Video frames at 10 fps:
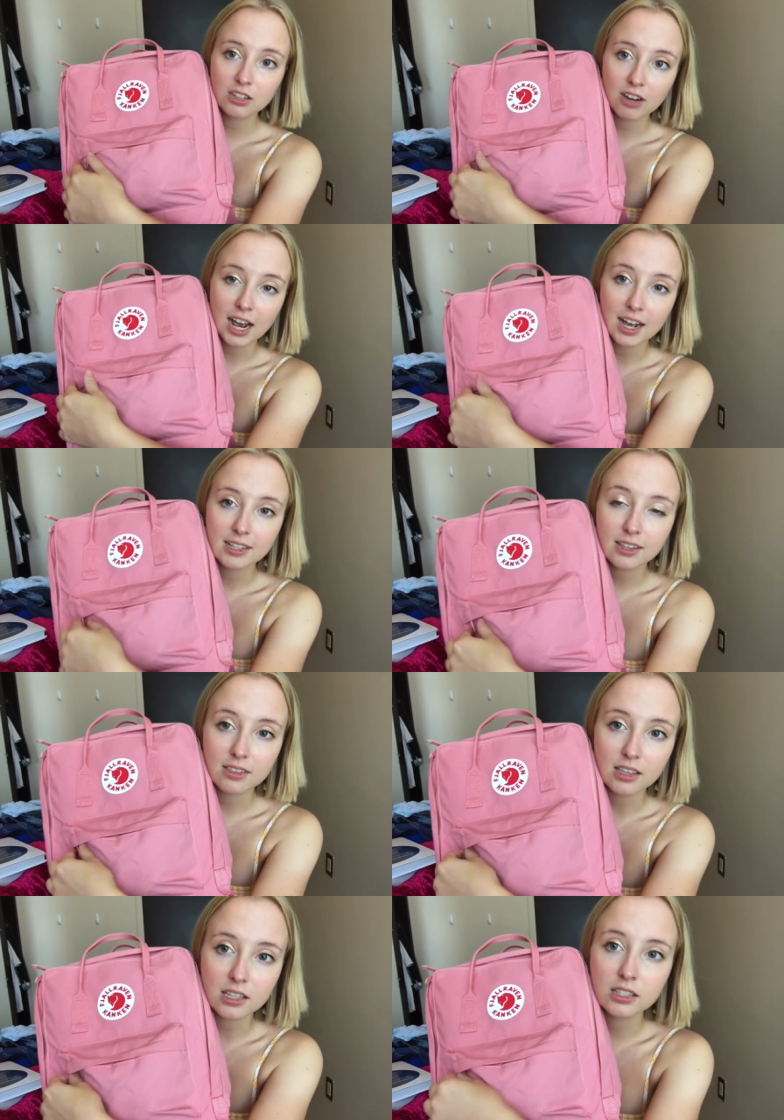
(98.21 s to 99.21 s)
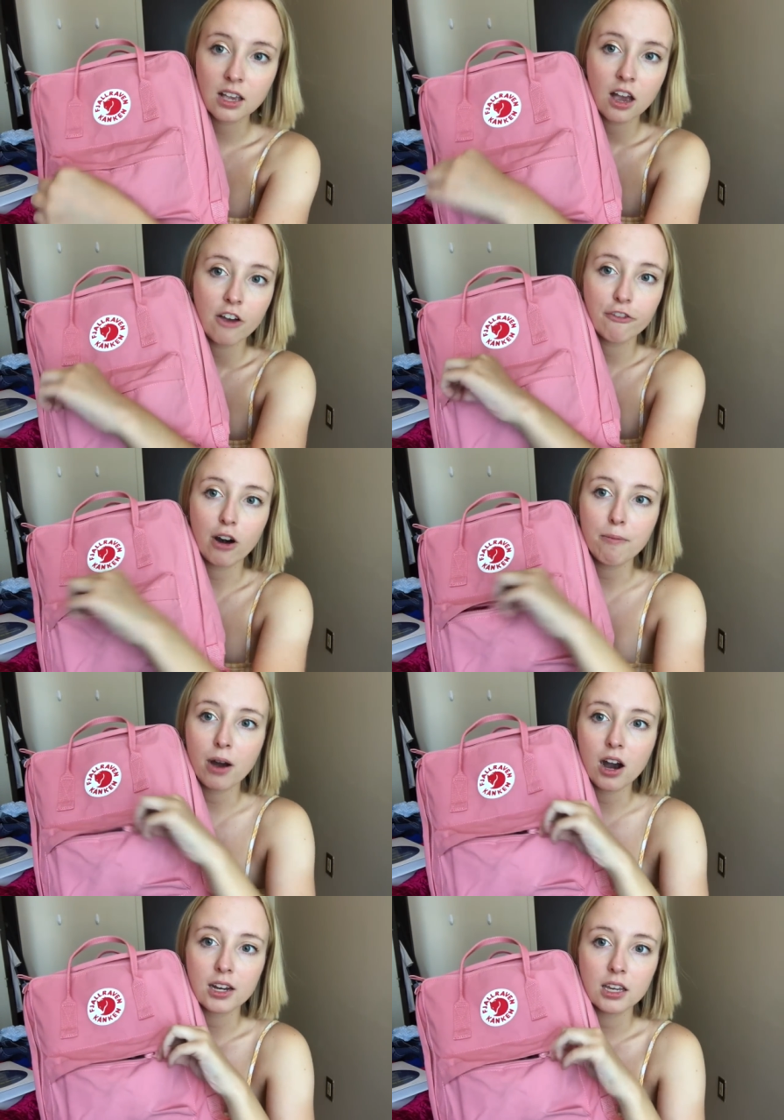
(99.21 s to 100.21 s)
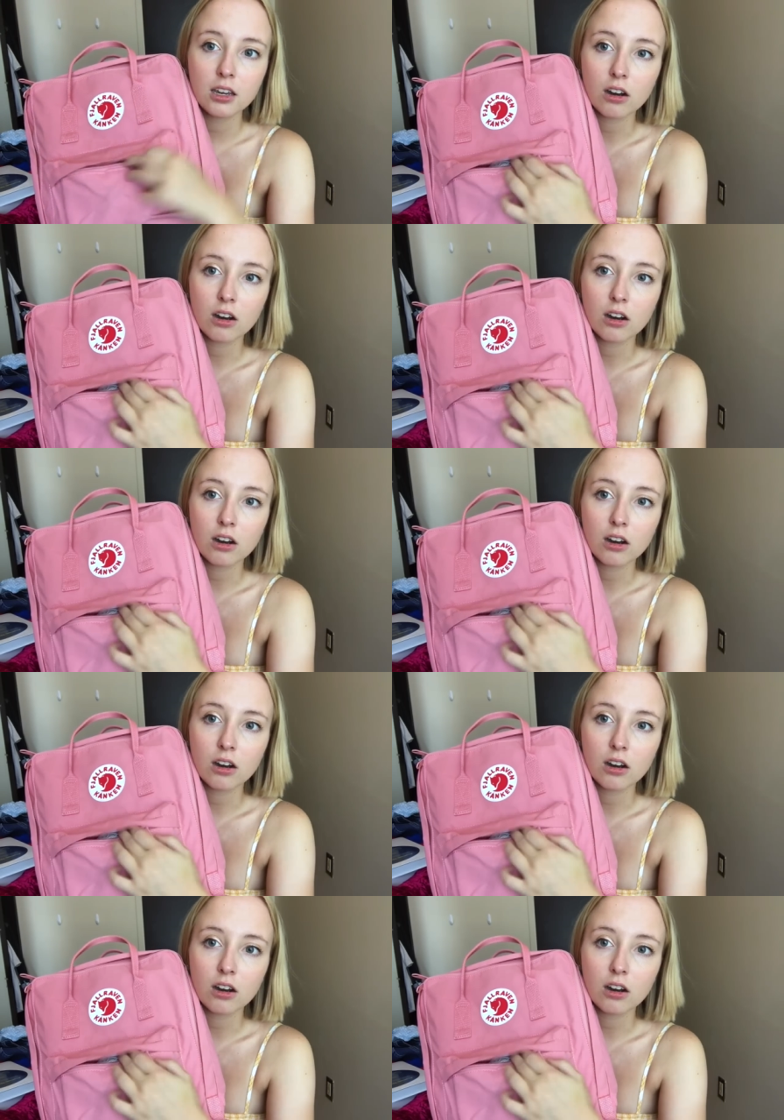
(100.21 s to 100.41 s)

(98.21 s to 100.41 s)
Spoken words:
So it has this front pocket